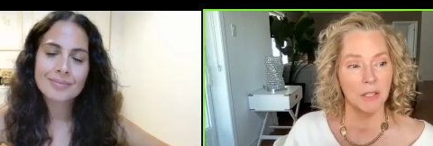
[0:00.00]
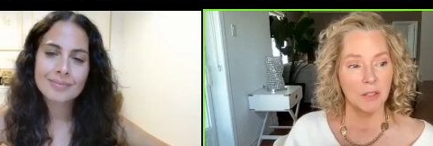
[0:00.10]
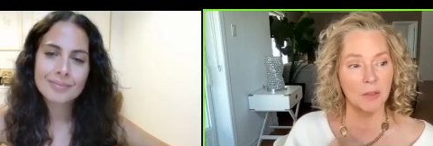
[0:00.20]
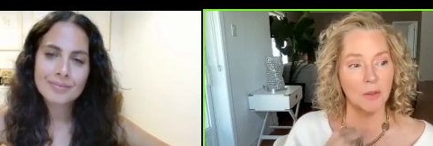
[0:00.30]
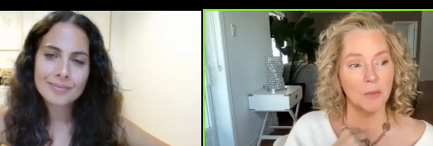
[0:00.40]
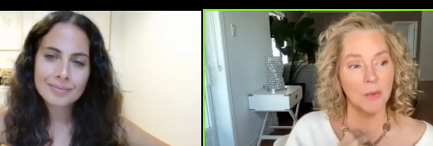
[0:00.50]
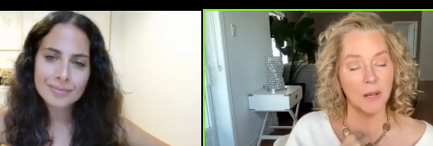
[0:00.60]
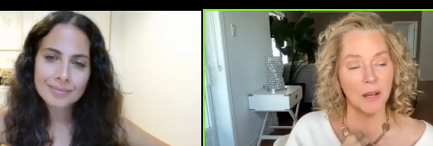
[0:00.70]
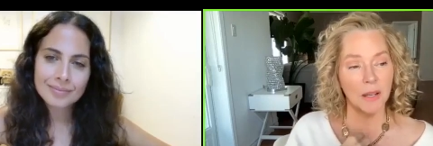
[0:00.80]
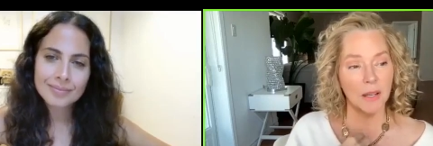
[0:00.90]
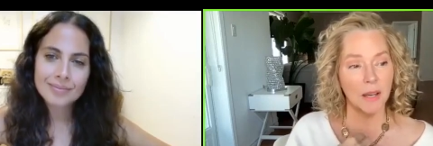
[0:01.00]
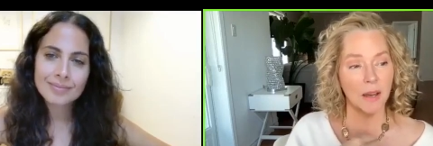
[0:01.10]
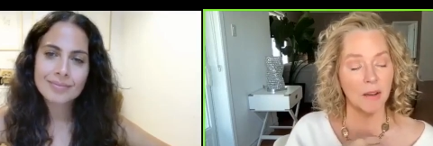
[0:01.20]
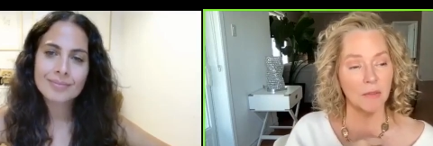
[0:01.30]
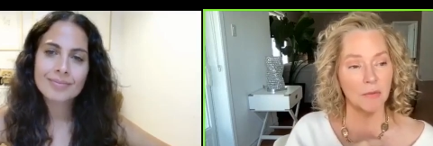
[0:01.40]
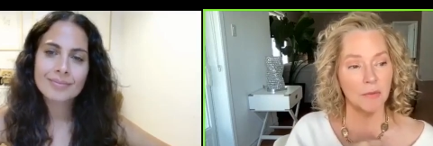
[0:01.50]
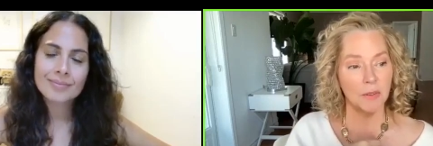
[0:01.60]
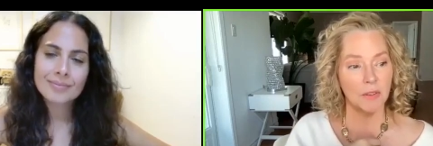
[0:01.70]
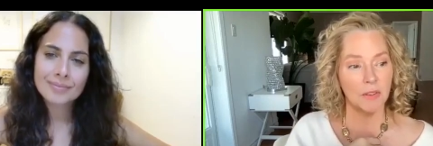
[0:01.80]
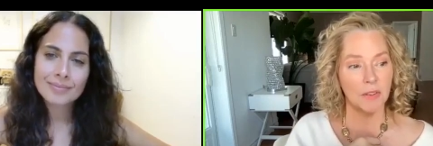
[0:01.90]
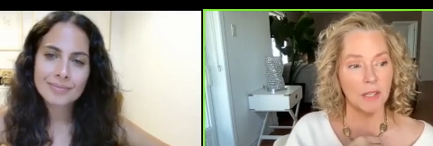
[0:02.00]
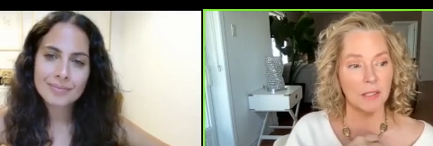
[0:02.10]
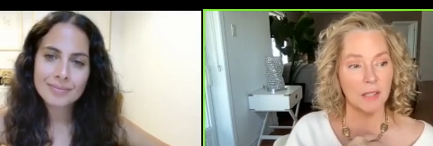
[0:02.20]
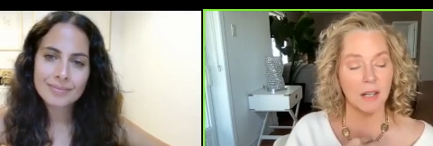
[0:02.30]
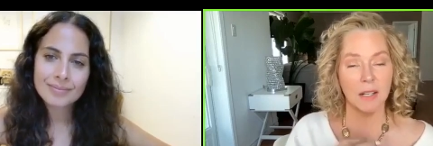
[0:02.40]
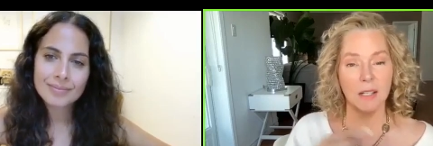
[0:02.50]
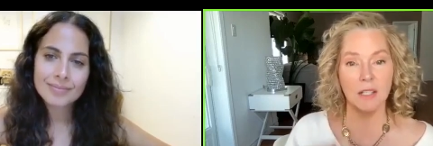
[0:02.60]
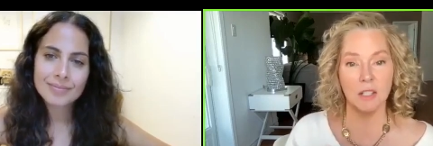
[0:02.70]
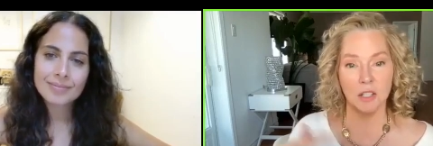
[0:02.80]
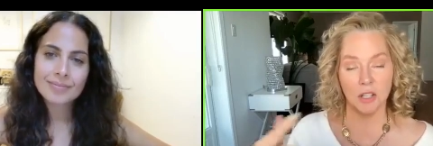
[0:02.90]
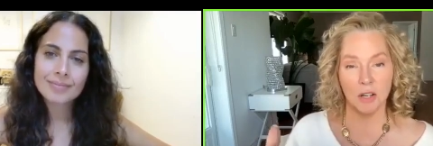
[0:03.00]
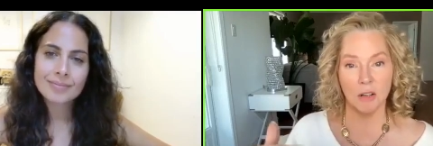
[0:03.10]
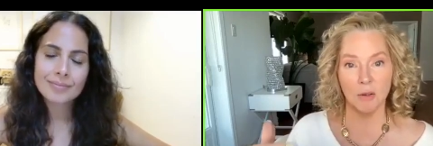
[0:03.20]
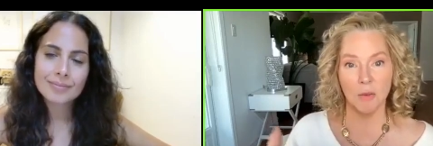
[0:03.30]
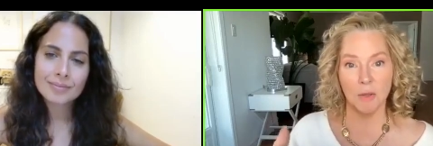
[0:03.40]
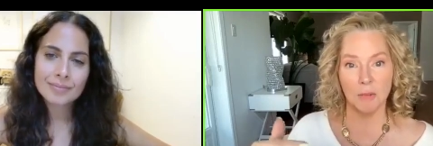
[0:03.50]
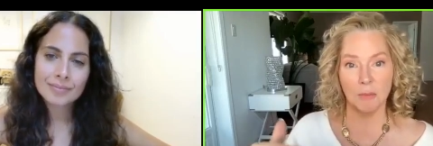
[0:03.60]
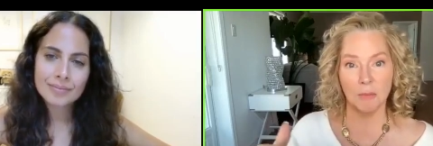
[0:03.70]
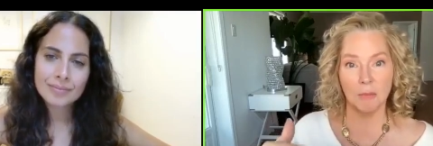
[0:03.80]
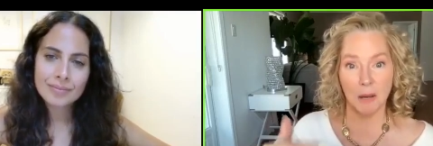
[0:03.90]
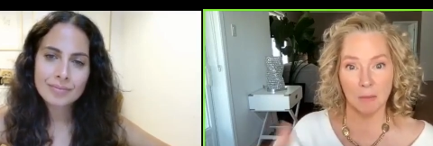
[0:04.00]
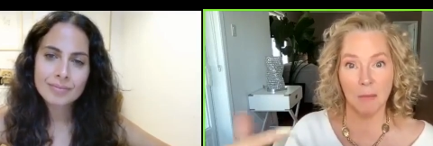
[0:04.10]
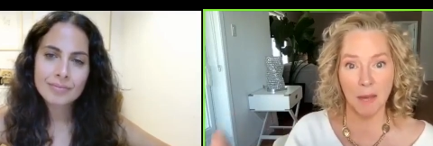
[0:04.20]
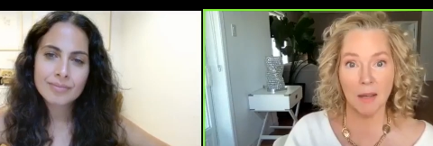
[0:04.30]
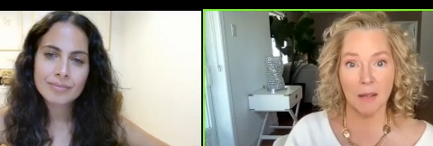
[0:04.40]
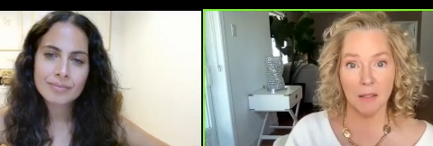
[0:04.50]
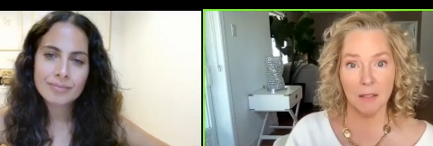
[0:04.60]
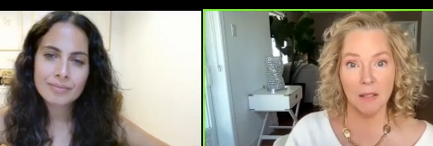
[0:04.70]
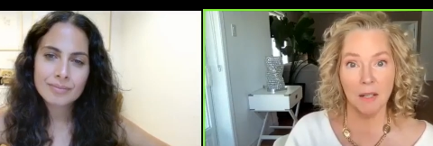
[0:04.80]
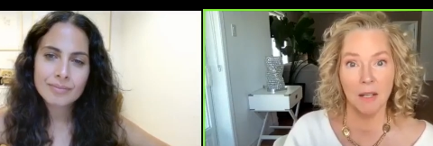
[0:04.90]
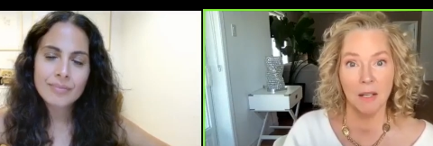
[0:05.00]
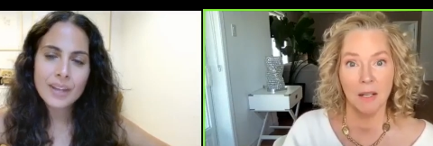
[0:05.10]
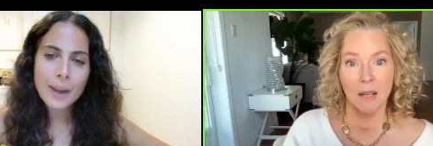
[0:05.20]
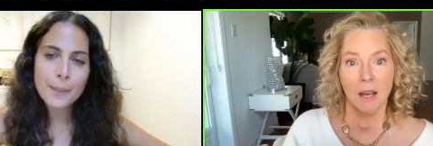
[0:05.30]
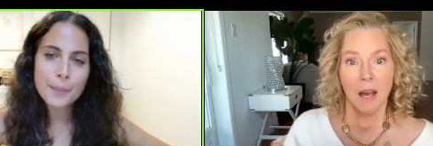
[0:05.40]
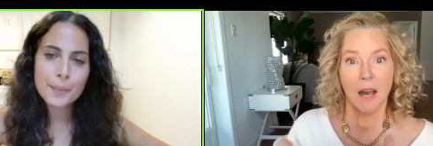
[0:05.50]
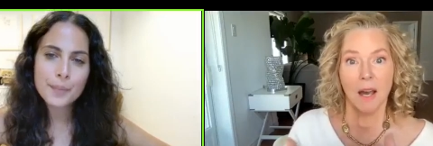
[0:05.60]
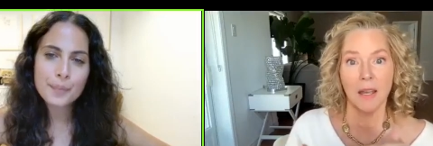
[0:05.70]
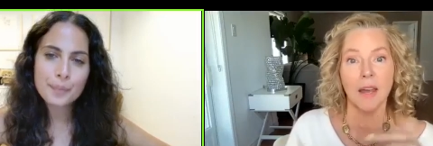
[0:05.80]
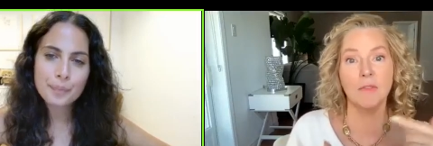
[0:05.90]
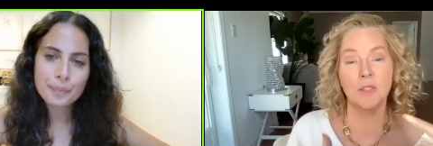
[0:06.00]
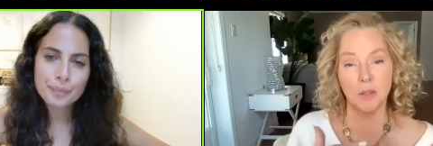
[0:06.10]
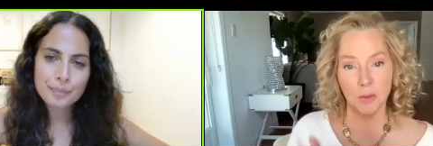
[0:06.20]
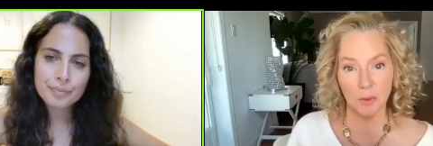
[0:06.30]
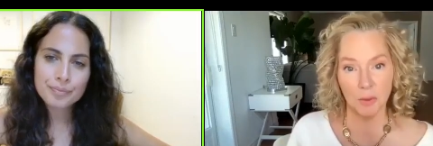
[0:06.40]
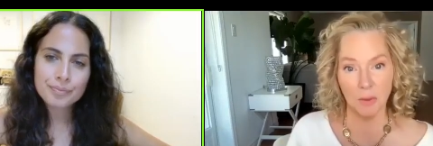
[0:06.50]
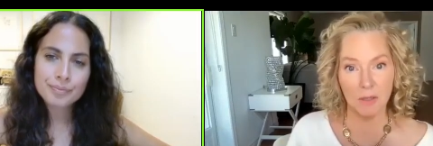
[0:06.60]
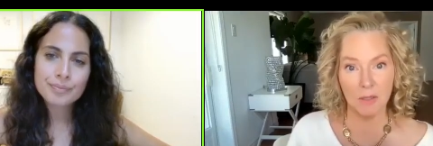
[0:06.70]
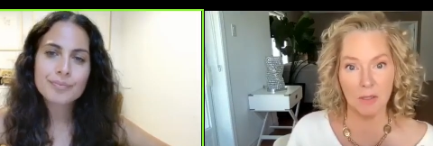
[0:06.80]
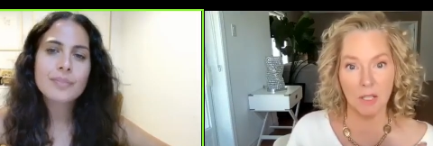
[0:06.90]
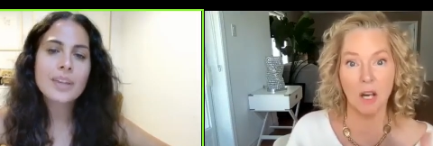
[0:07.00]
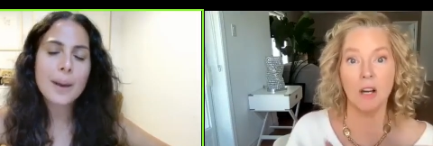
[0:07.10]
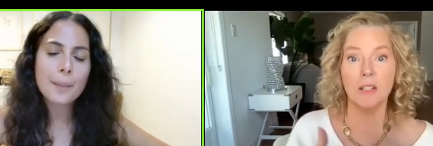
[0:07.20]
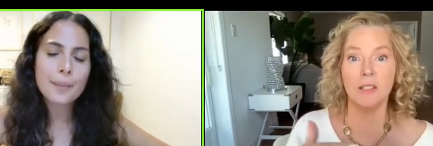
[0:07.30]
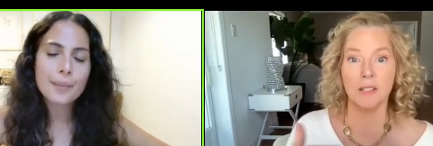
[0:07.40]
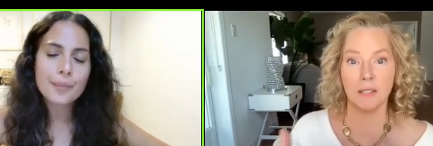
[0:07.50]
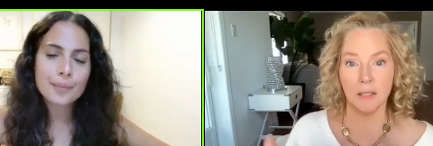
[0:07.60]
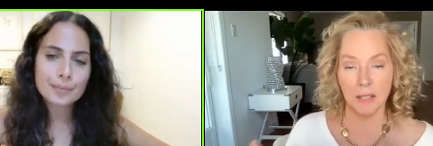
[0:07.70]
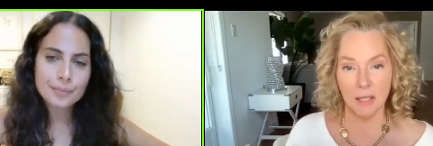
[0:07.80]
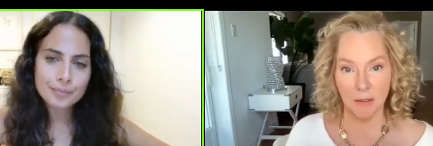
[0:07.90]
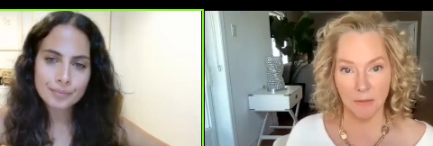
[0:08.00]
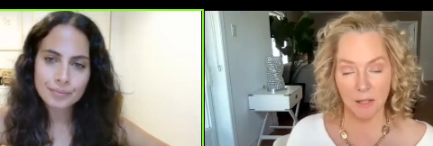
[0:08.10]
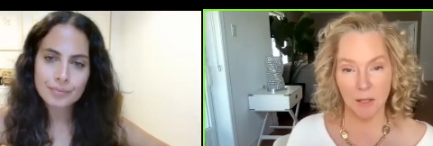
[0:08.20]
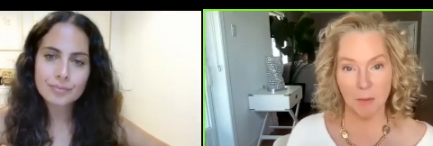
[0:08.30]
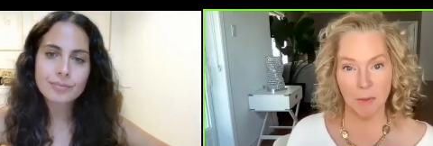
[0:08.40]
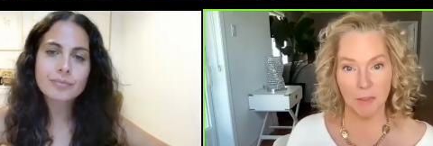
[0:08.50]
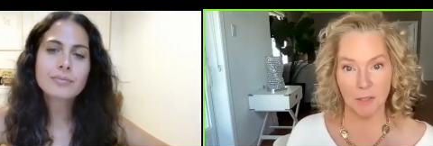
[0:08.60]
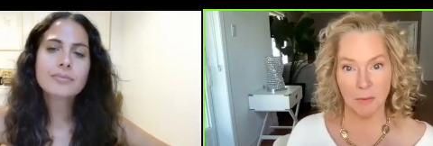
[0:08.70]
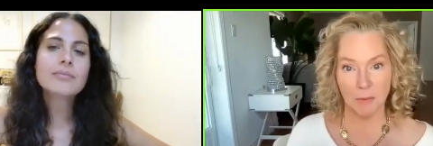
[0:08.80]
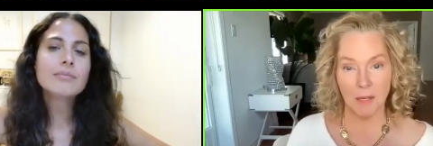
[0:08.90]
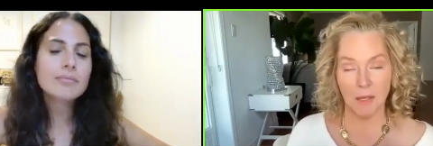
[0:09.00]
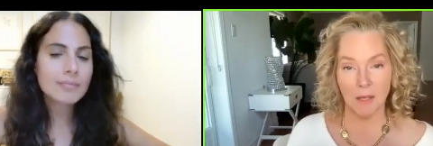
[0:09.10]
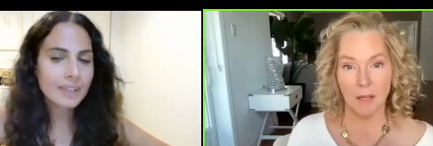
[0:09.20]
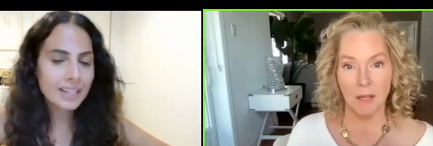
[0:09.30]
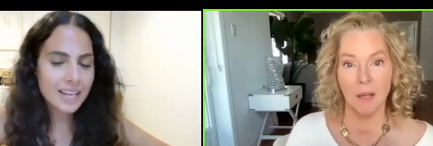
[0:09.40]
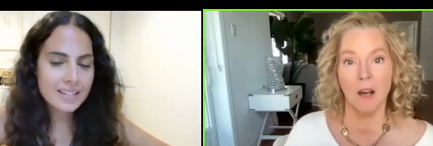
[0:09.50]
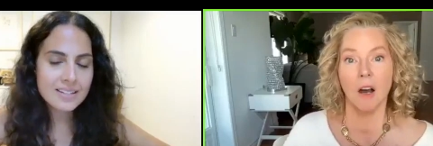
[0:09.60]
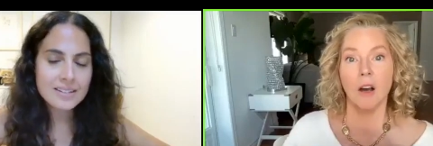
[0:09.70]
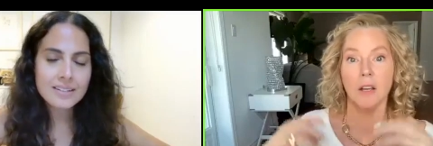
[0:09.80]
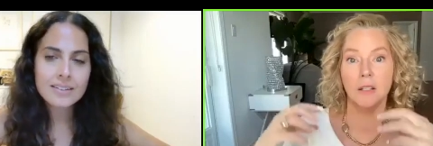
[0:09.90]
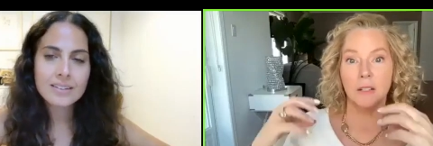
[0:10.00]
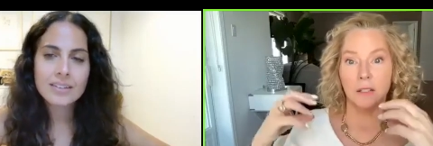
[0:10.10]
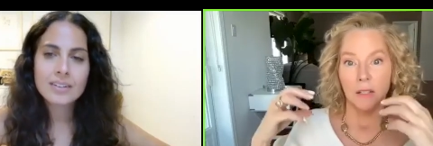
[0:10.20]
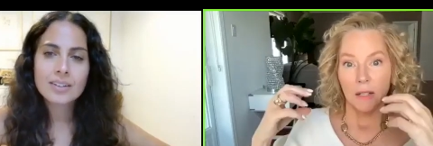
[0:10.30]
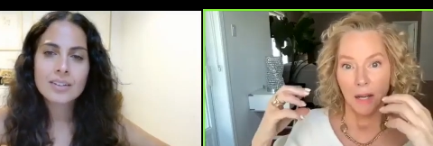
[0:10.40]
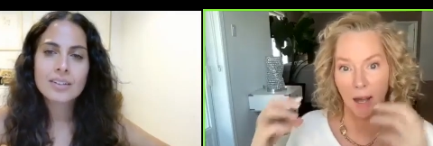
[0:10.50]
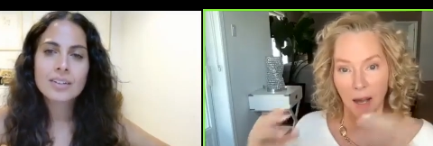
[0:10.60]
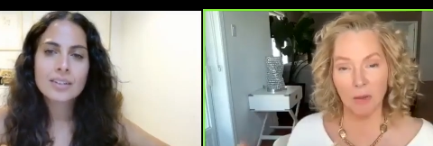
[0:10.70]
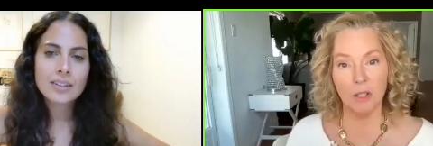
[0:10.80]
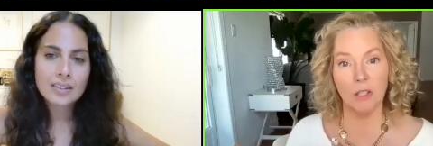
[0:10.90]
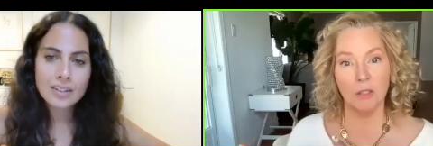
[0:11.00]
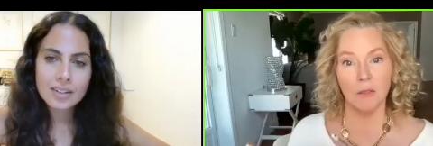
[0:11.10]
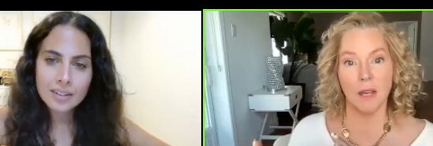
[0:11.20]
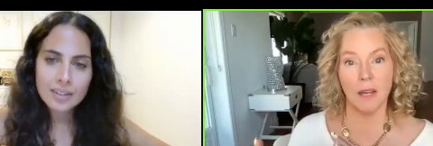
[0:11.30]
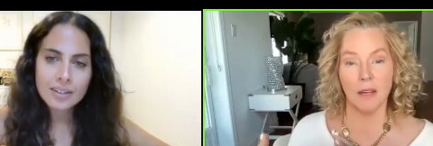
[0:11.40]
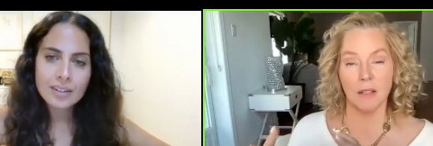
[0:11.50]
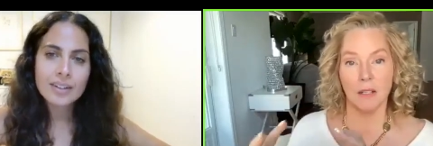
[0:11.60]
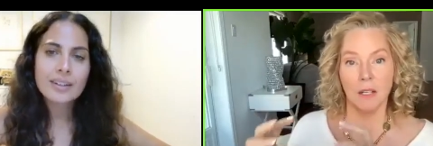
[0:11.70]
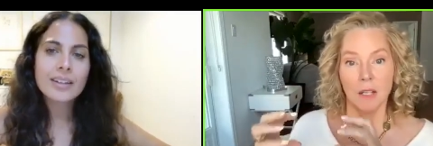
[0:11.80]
Speaker 1: so that when I have things that I need to share with my man, I have tools constantly available to me on how to do that